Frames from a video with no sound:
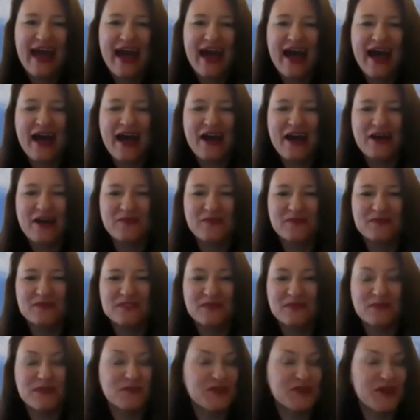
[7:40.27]

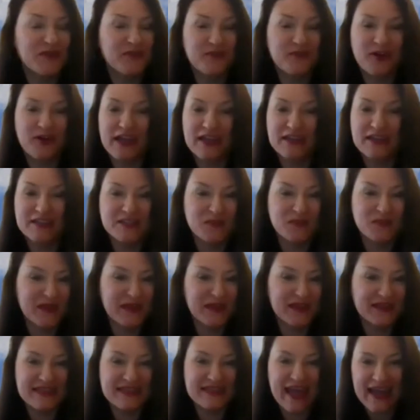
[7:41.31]
sometimes often very
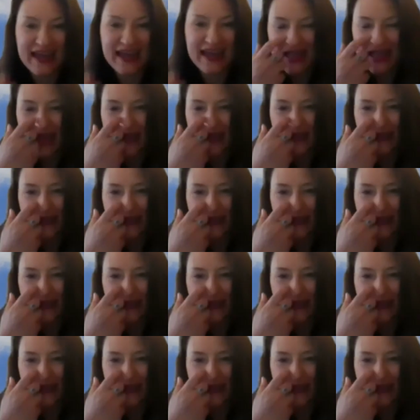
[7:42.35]
intimate setting.